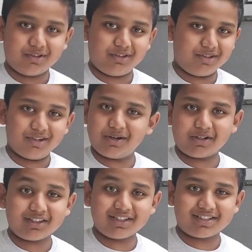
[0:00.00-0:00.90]
You know
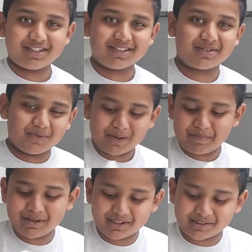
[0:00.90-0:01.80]
what this is,
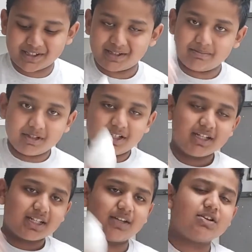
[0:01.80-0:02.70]
whipping cream.
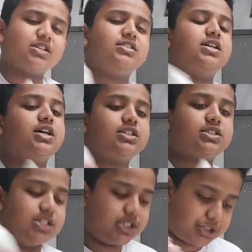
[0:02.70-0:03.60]
Give it a
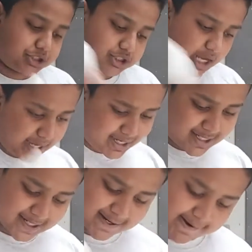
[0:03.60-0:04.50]
nice good
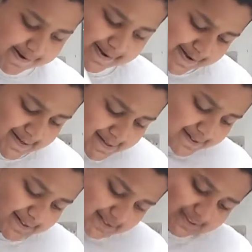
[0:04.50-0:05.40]
shake.
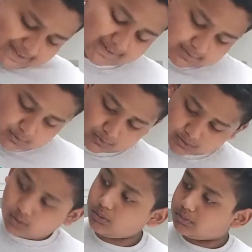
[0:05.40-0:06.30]

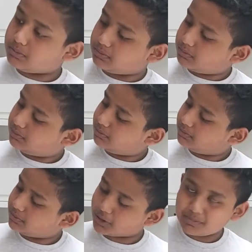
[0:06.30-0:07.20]
Oh,
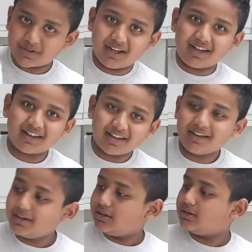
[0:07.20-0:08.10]
no.
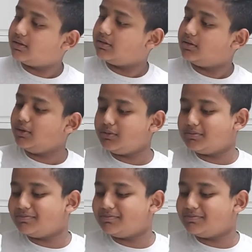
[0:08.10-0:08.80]
No.